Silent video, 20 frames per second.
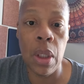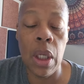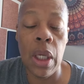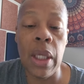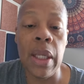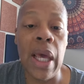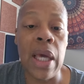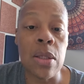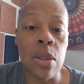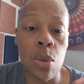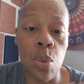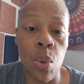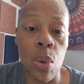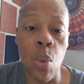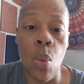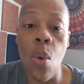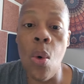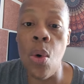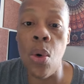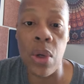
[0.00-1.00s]
And that's
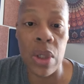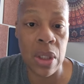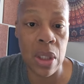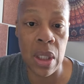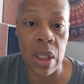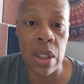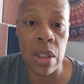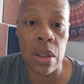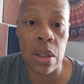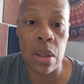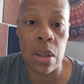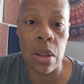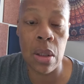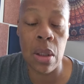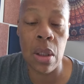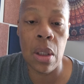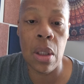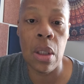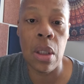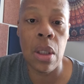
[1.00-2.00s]
what war does.
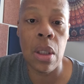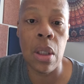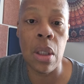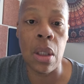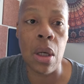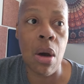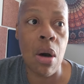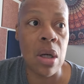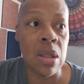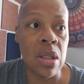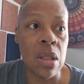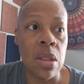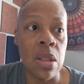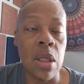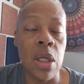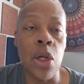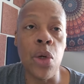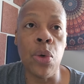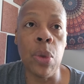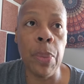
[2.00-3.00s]
It causes
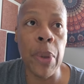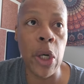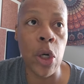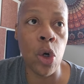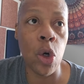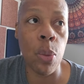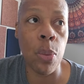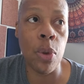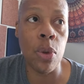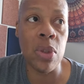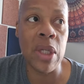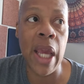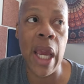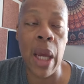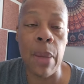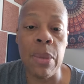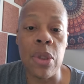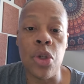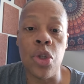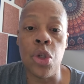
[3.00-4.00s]
irreparable
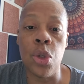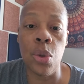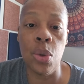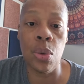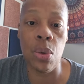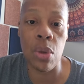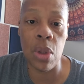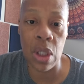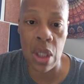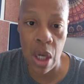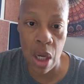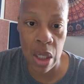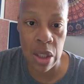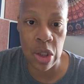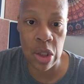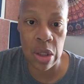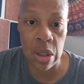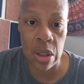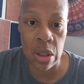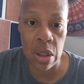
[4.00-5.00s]
damage to the
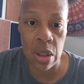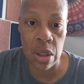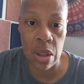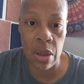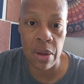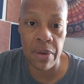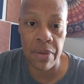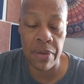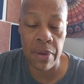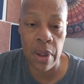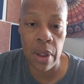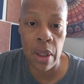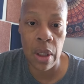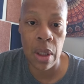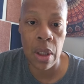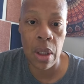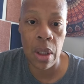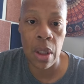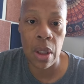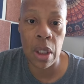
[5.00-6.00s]
consciousness of
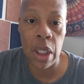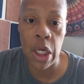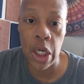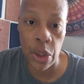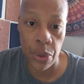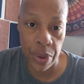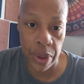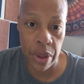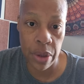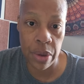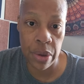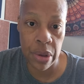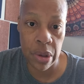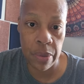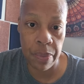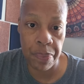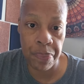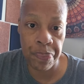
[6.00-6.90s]
carriers.